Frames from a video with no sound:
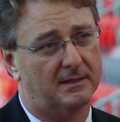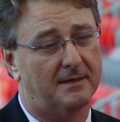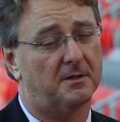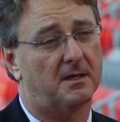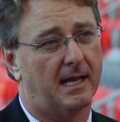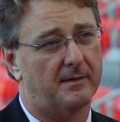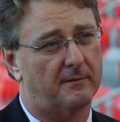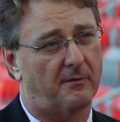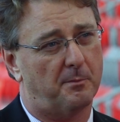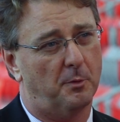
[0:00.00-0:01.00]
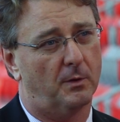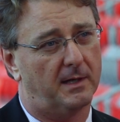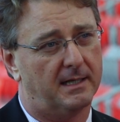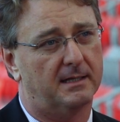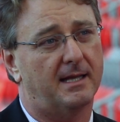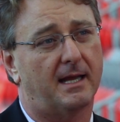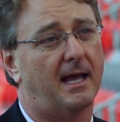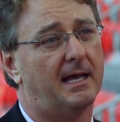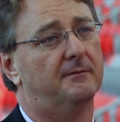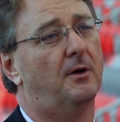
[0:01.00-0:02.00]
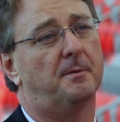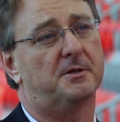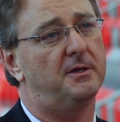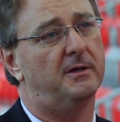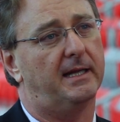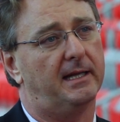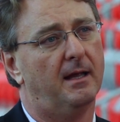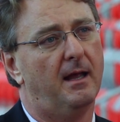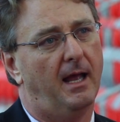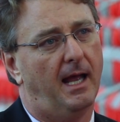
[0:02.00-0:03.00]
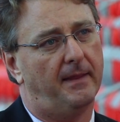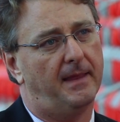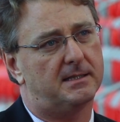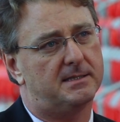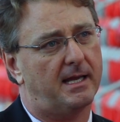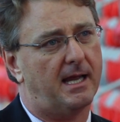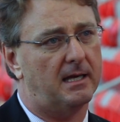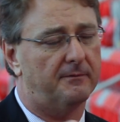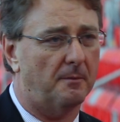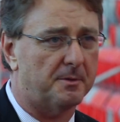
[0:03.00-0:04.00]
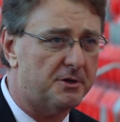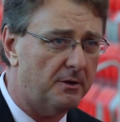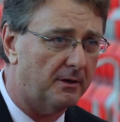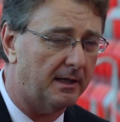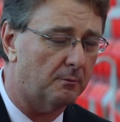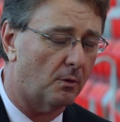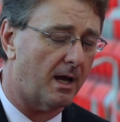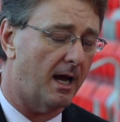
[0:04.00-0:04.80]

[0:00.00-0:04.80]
11 days of sport and a decade of opportunity. And that decade of opportunity will